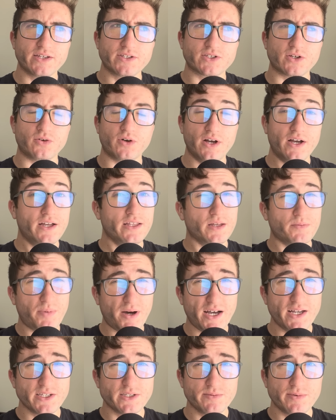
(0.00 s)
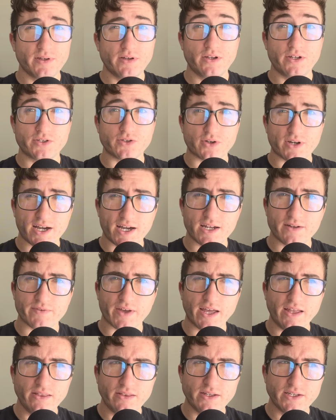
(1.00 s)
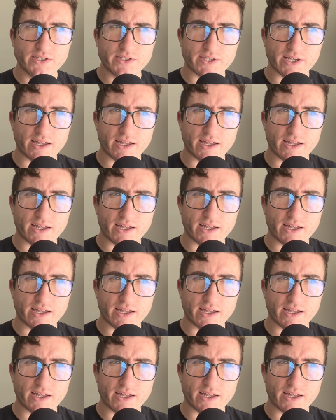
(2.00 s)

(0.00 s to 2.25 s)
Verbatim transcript: So the possibilities are kind of endless.